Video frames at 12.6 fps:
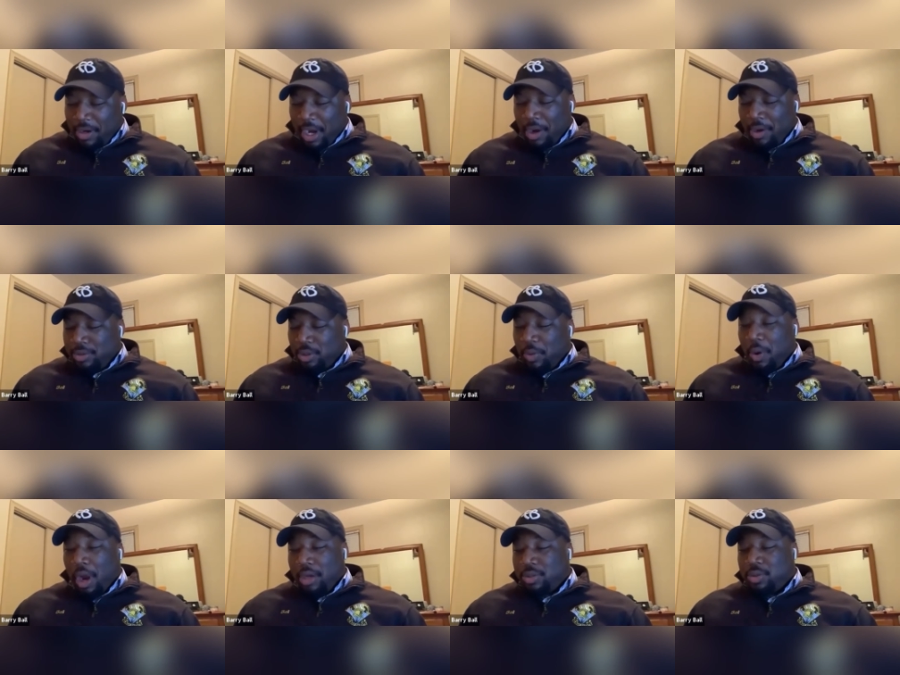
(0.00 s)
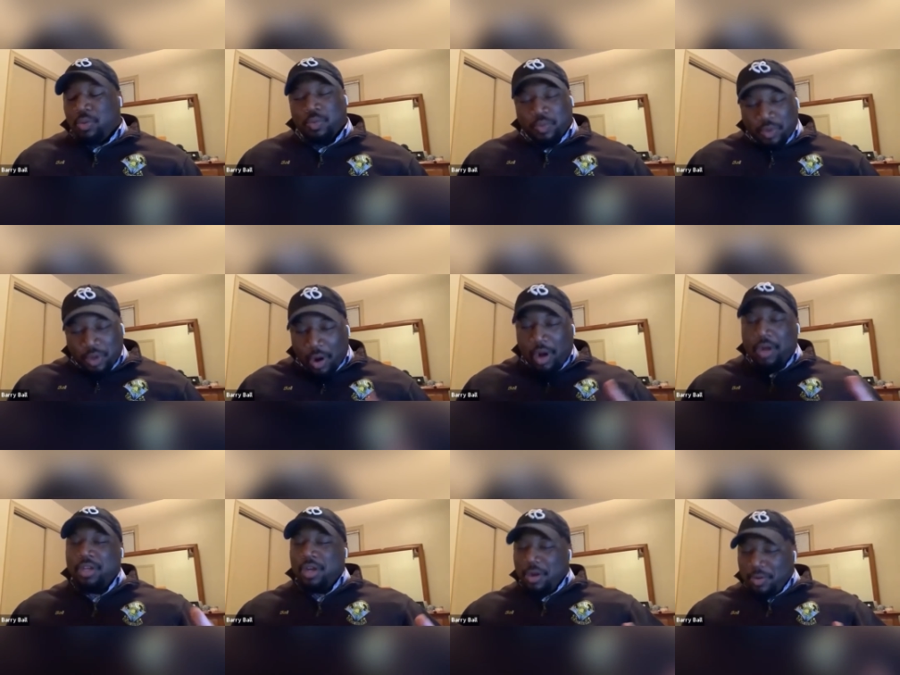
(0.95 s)
Now, so we
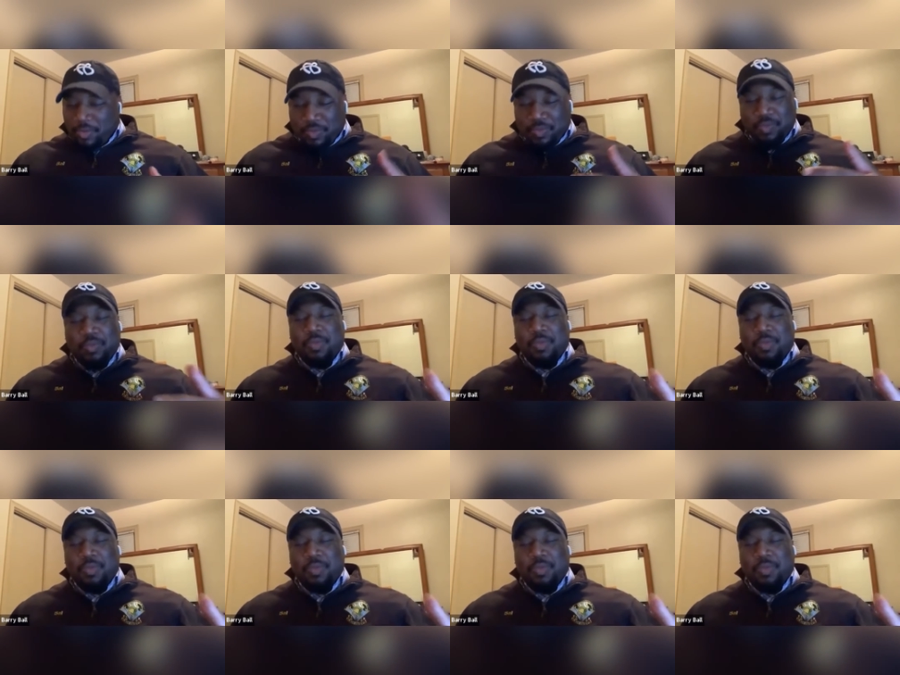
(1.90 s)
are, you know,